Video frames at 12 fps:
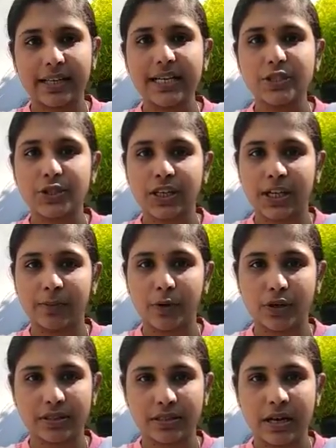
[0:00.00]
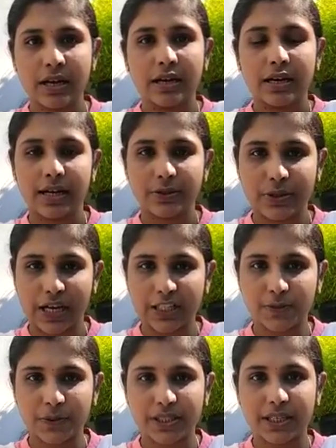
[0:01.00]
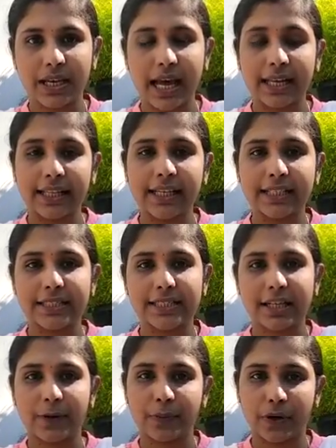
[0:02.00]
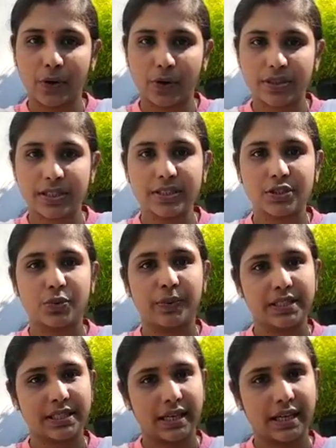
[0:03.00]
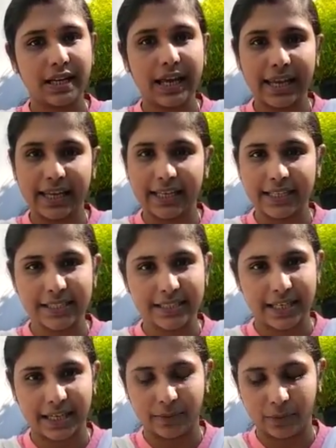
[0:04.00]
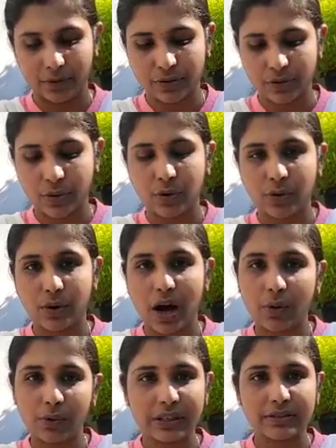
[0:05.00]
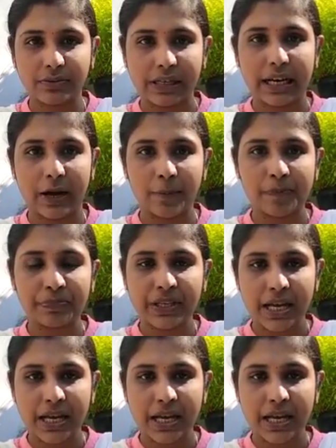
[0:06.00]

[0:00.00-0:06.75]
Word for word: the chicken pox uh, transmission and the necessary precautions to be taken against chicken pox. So how it will come?